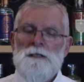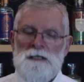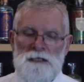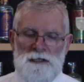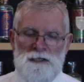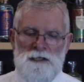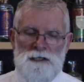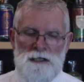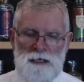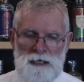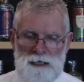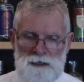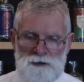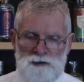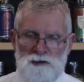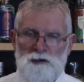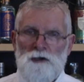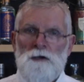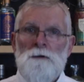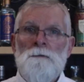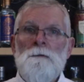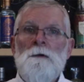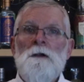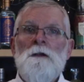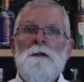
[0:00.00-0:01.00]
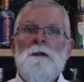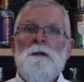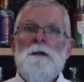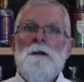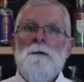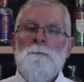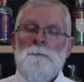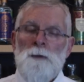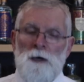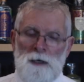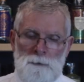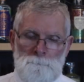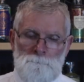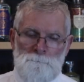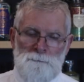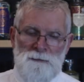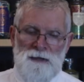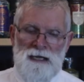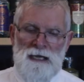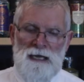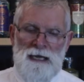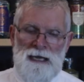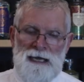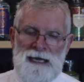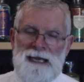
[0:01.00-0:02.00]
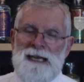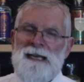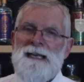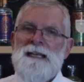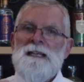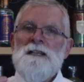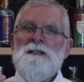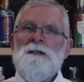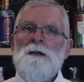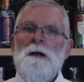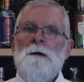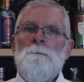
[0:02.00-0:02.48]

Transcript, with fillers: distillation. But it is